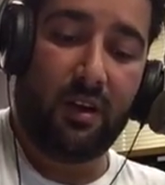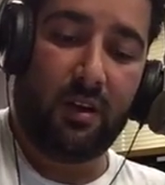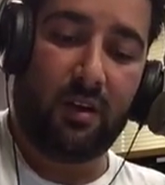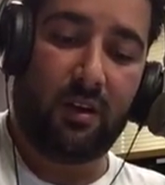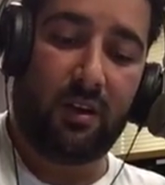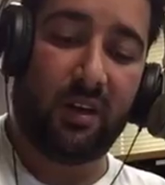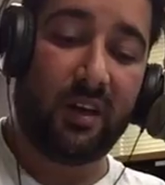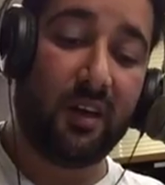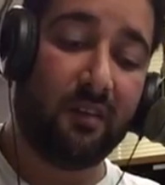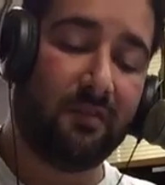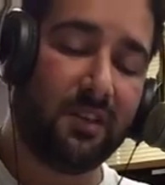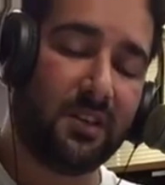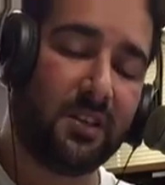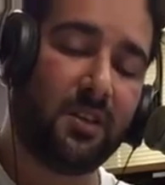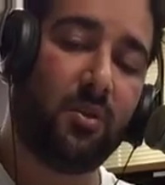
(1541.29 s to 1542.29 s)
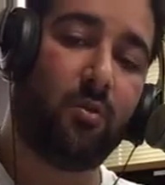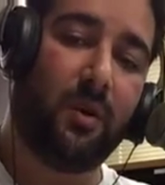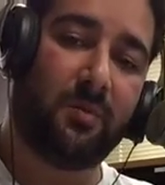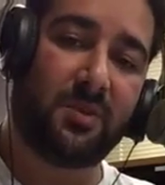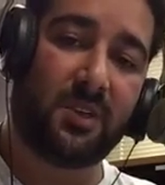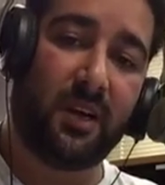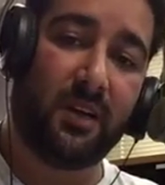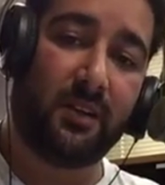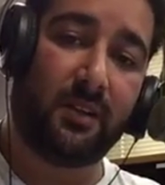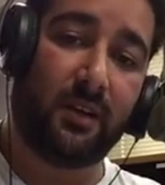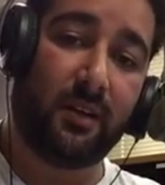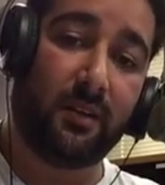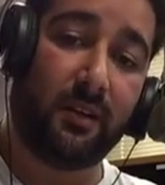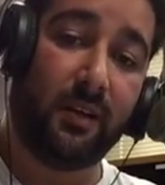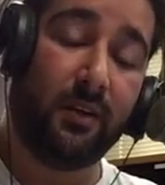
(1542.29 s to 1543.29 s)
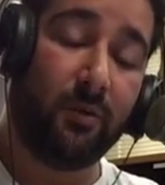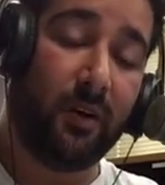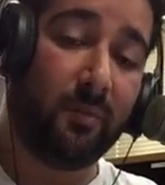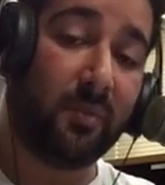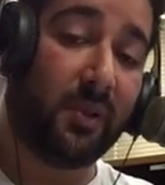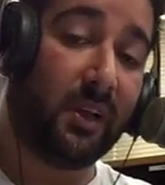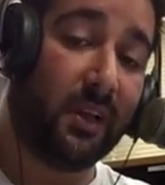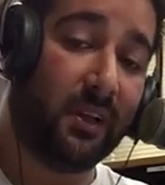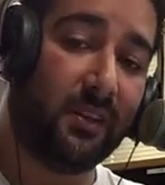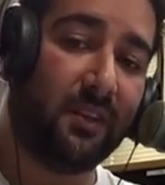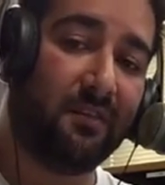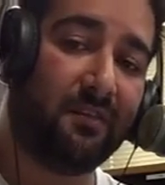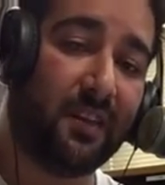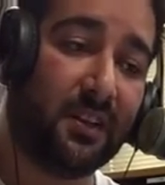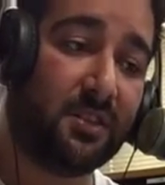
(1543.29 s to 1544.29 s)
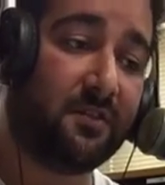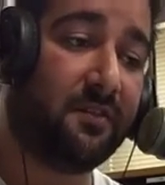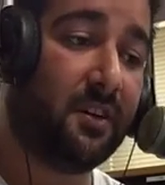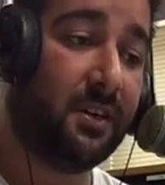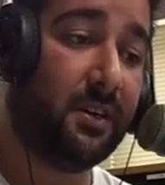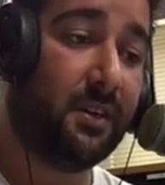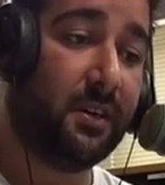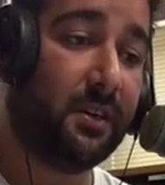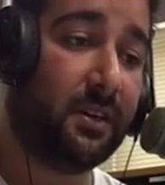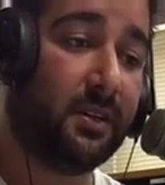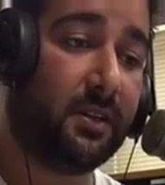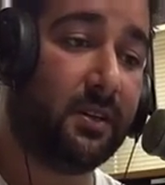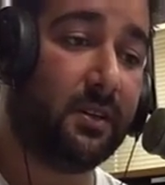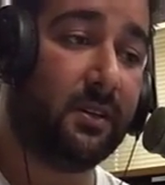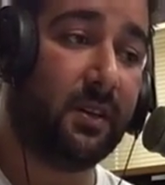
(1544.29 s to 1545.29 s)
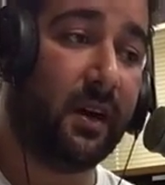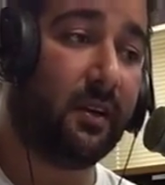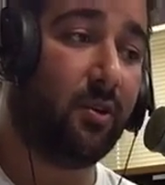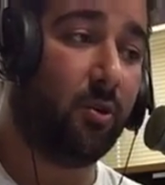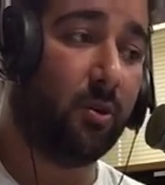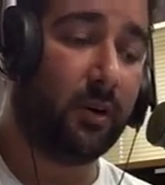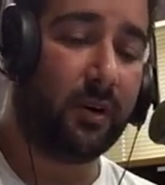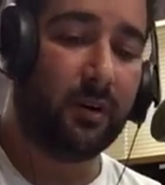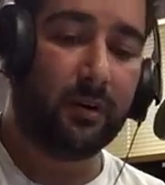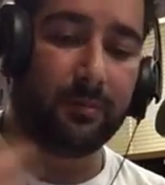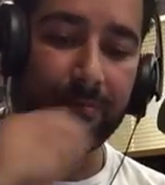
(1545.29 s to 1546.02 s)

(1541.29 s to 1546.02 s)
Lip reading: Again, visit the website, the Nineveh Plains Defense Fund.org.